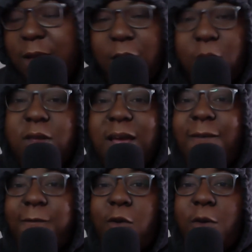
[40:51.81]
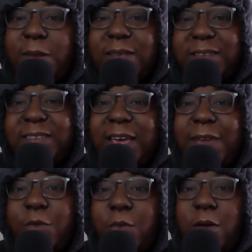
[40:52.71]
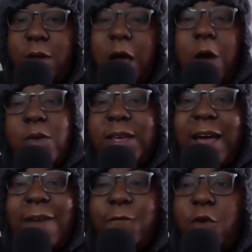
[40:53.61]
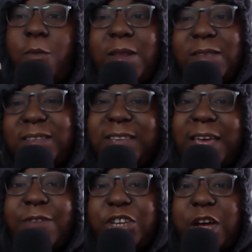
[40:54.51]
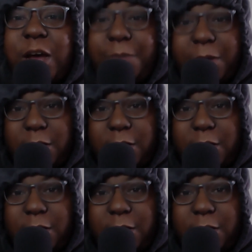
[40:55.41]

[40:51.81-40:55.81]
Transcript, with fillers: I only got 4 minutes to save the world. I only got 4 minutes to save your job.